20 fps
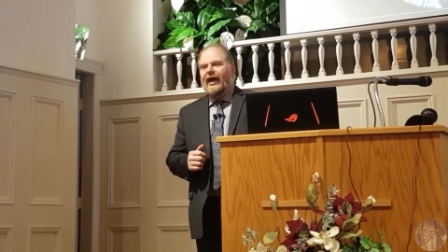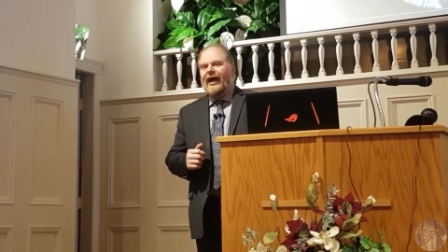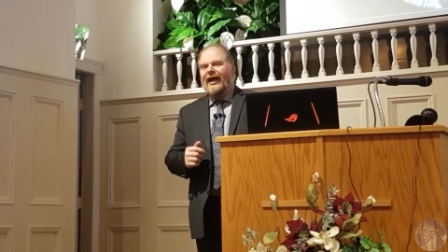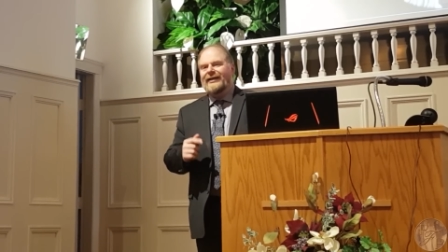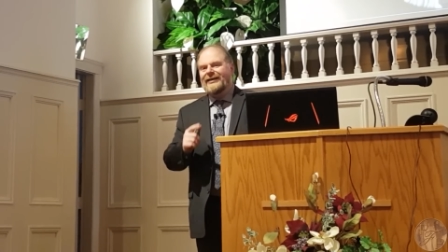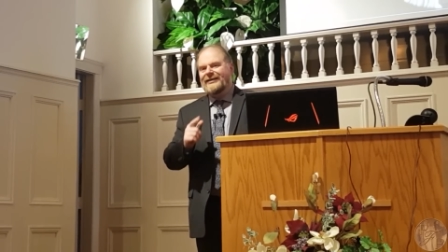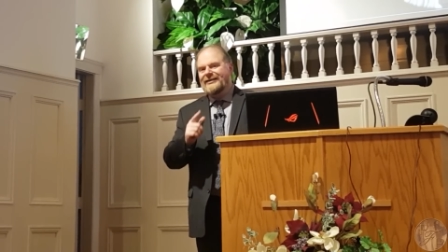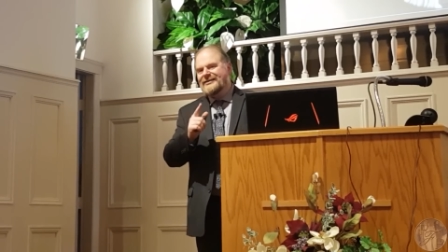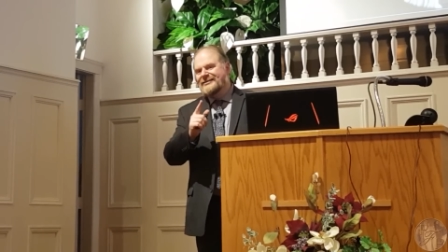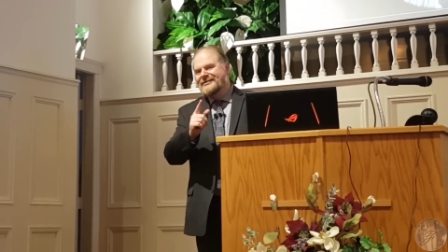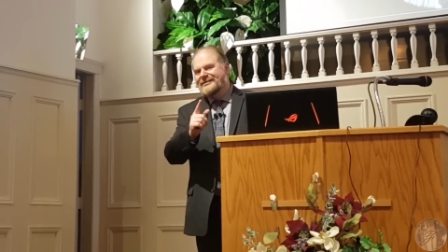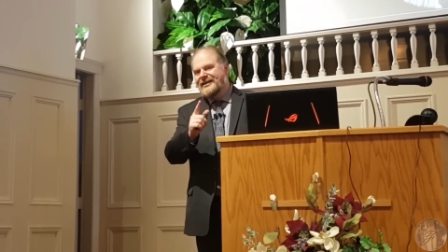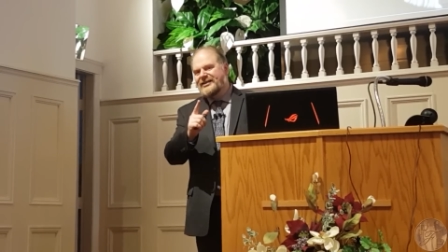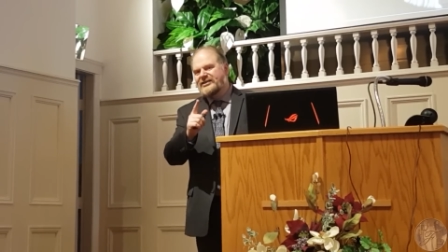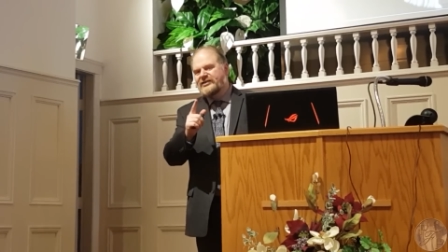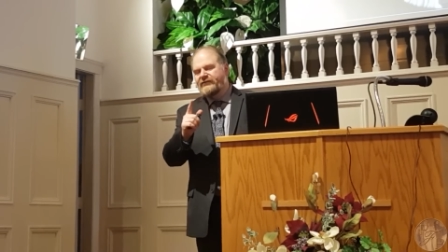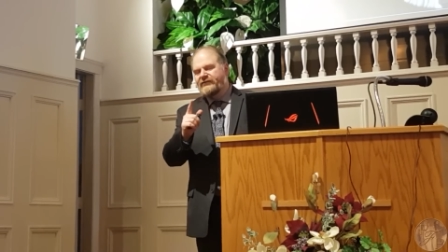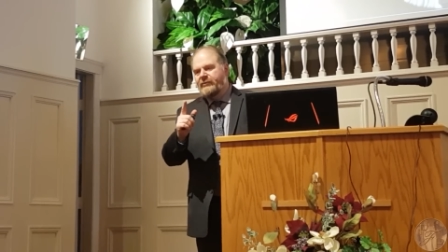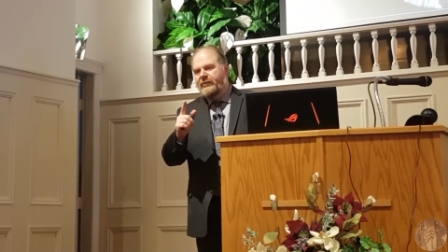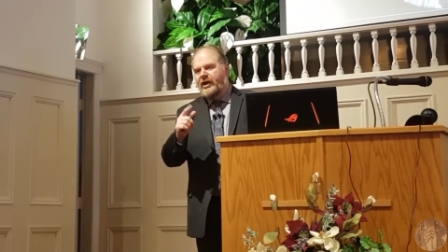and in the
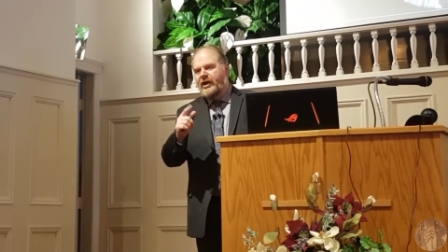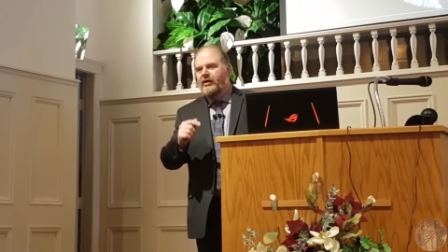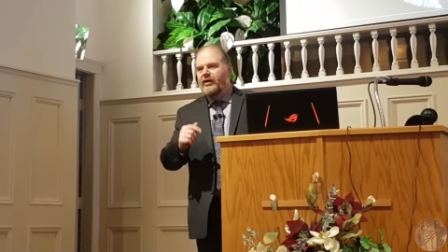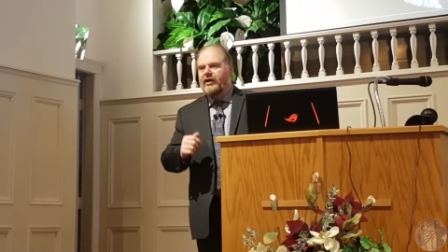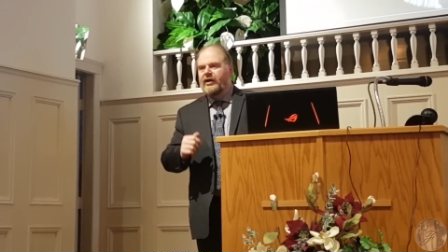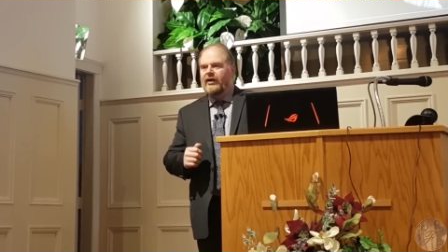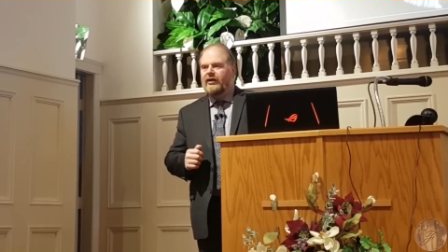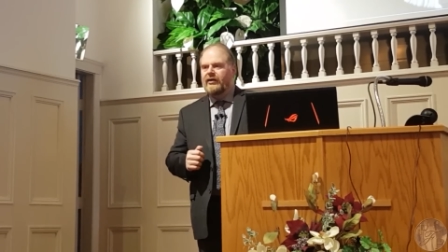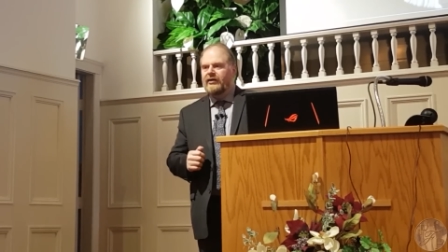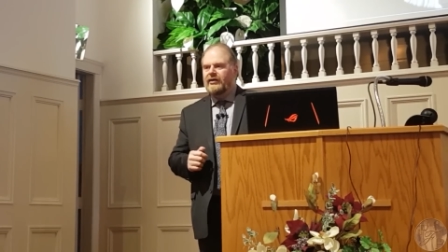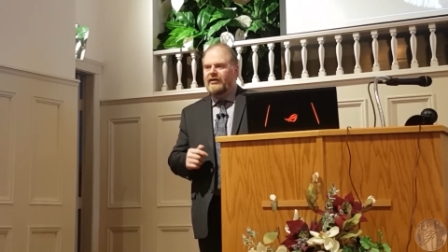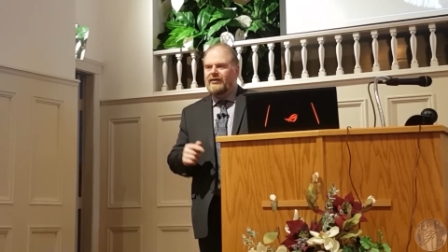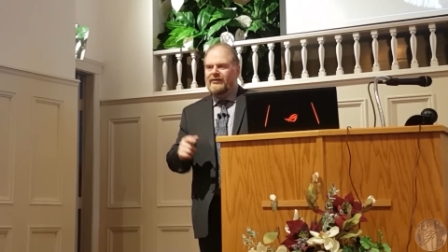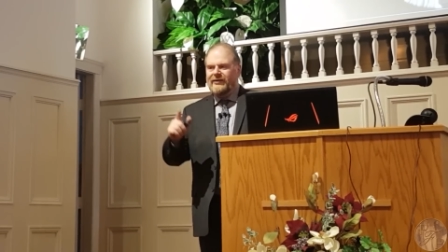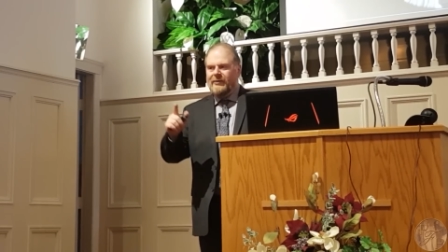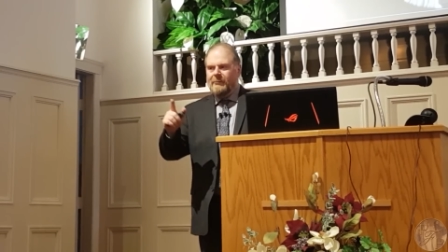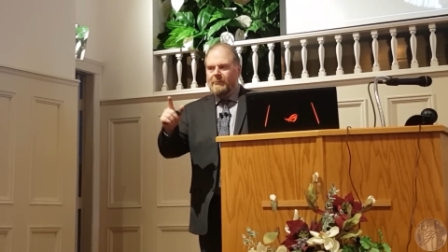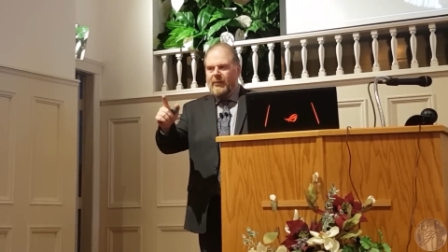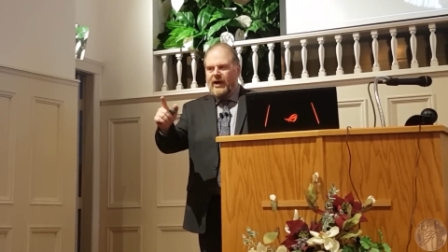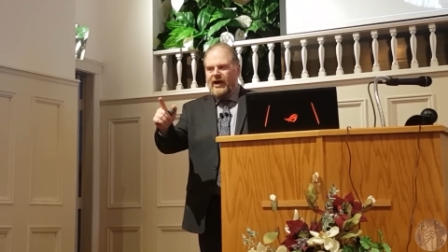cities of America,
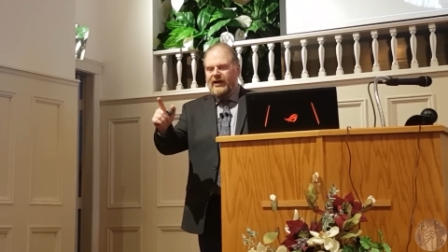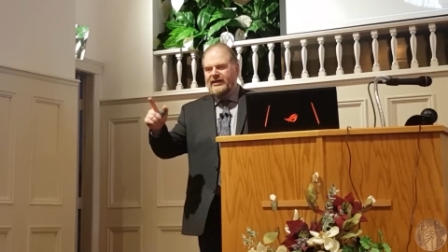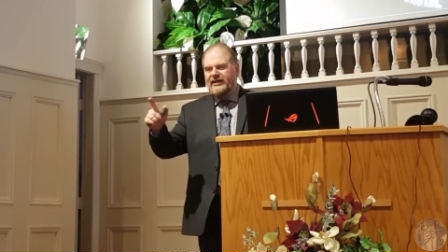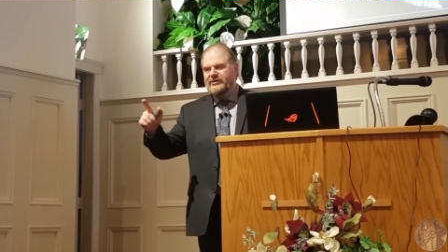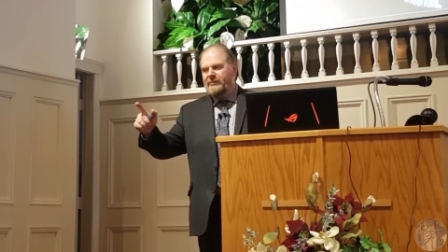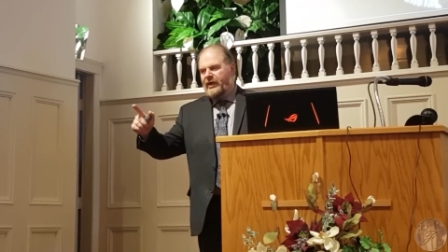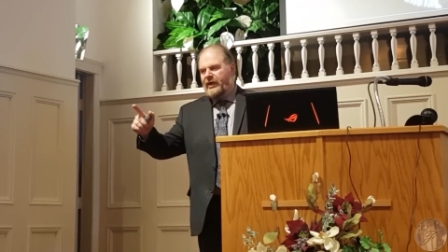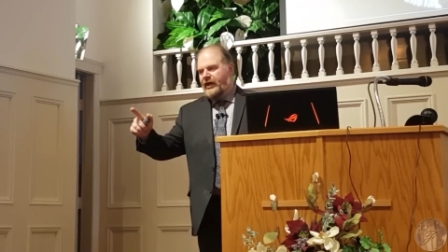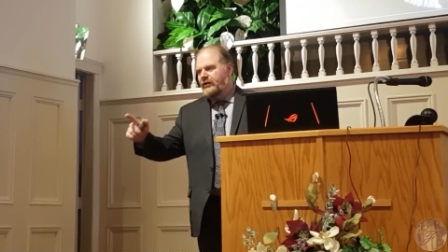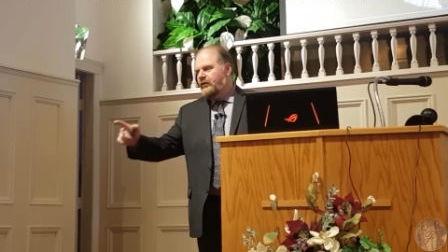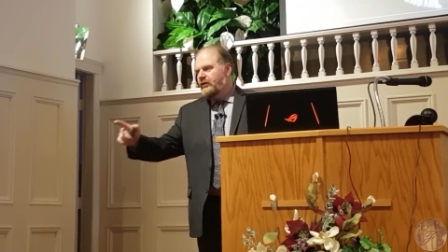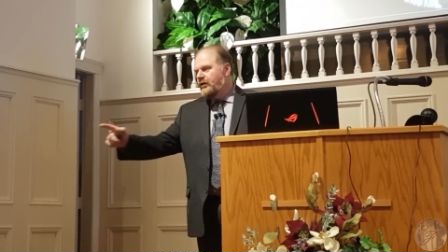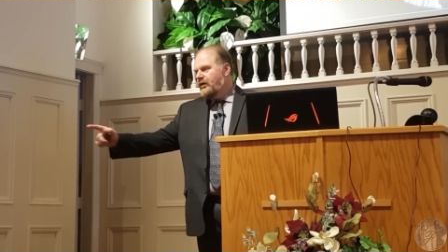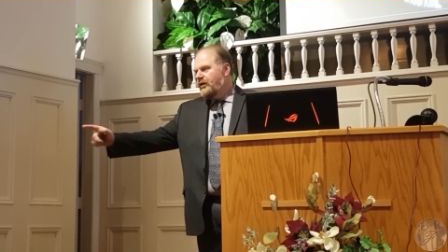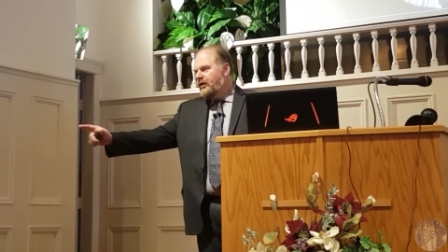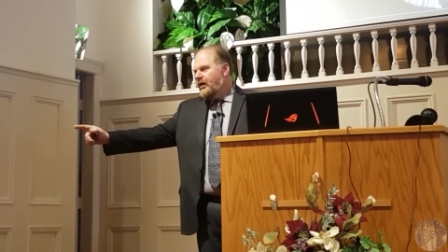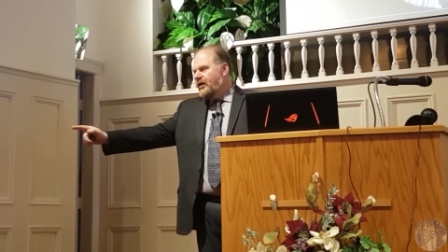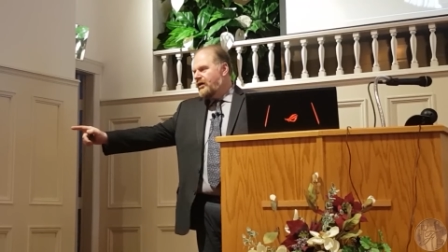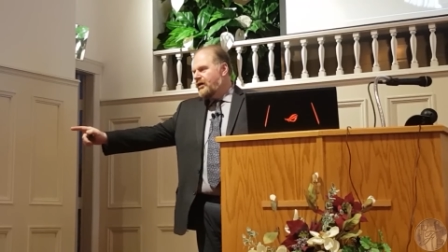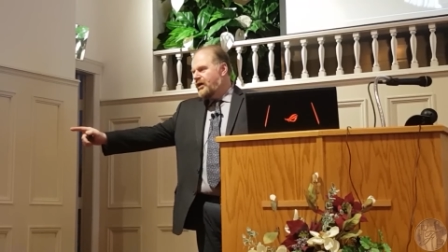the moneyed men
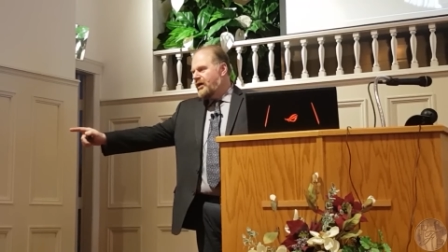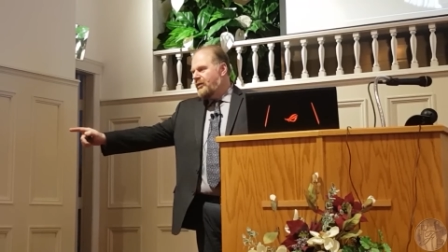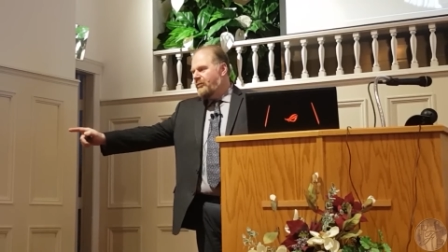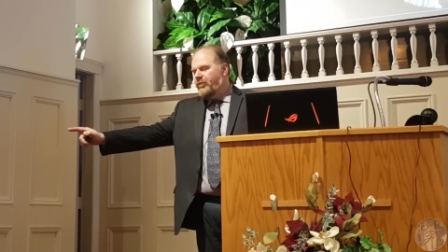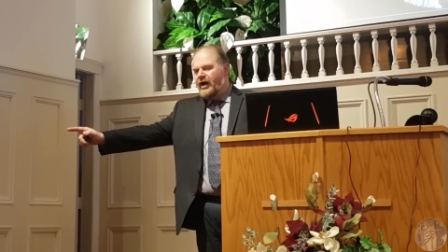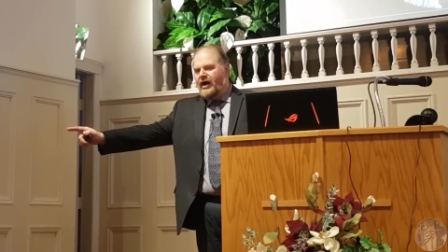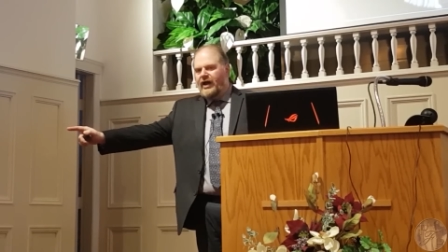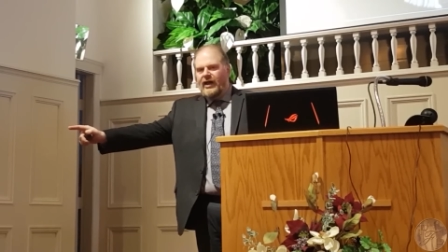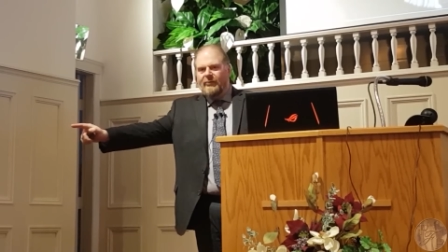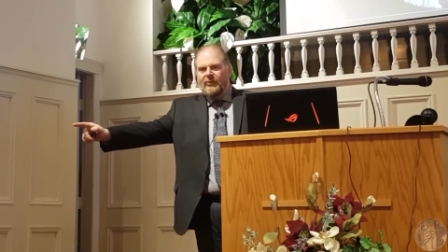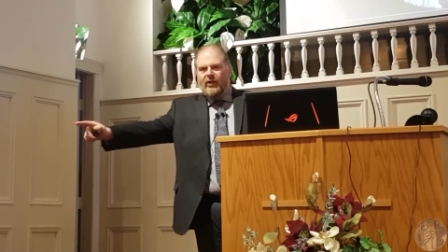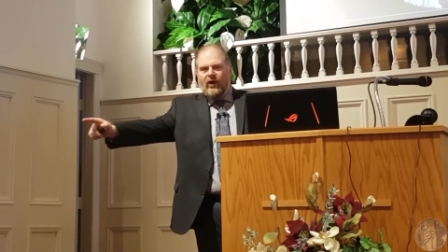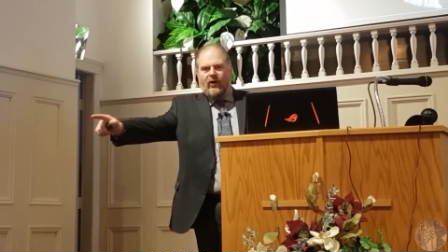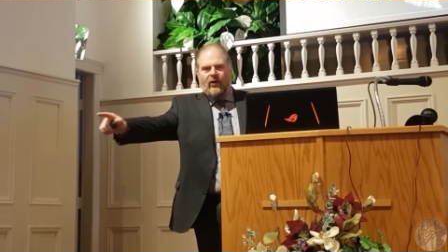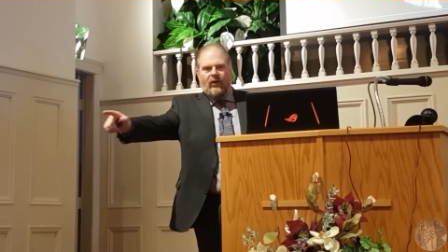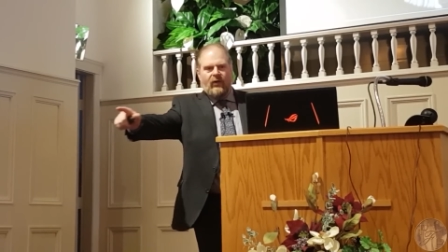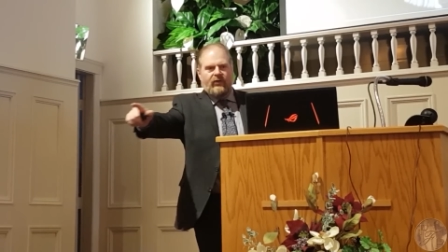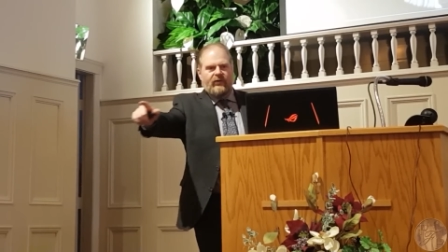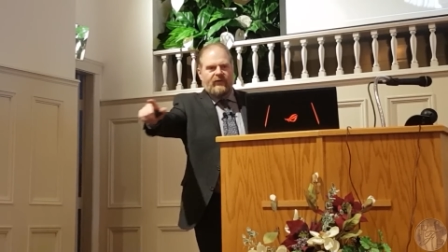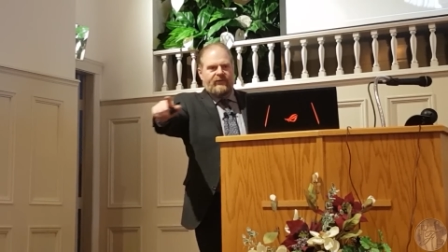are going to buy up
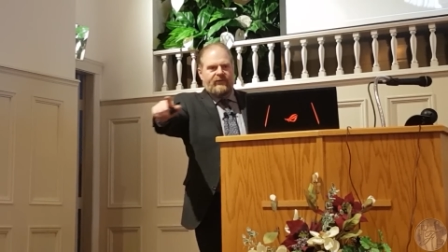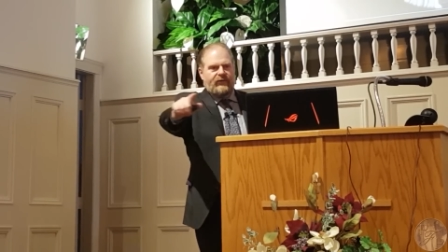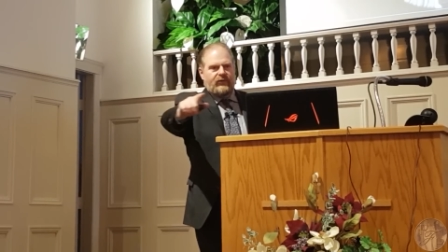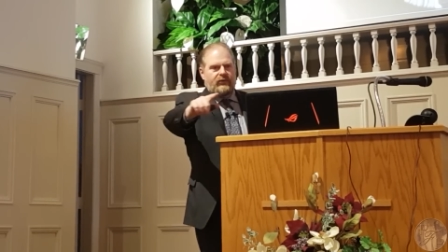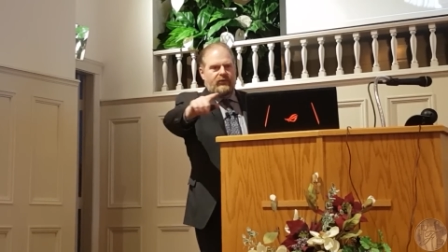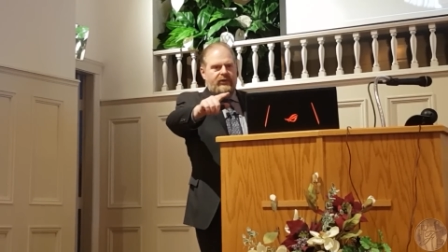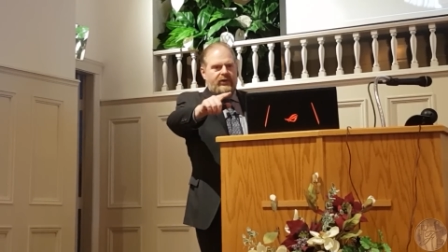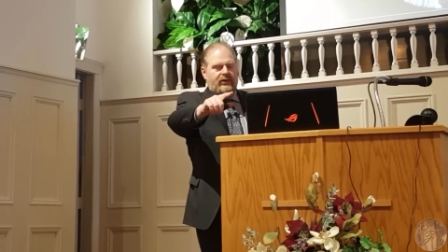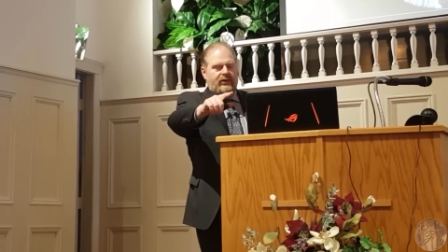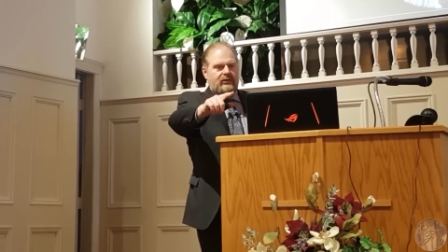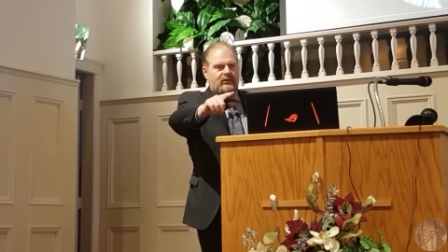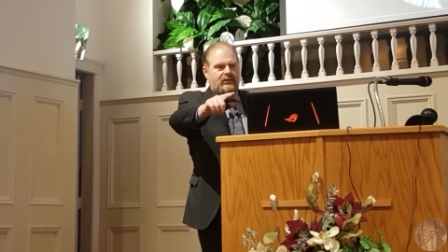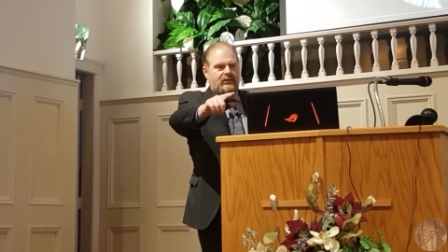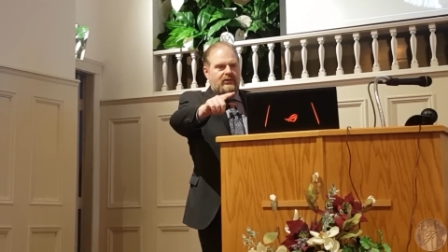all the food